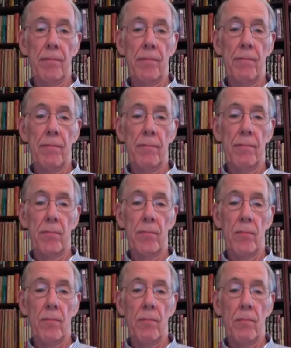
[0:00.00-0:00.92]
Now,
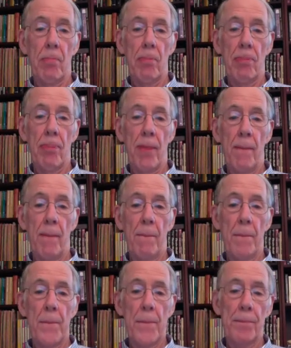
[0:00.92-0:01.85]
this leads us into an
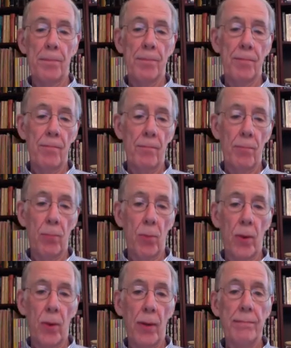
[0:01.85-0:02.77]
area where,
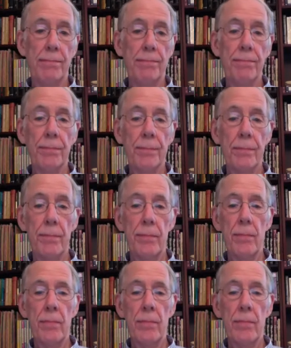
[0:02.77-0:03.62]
as you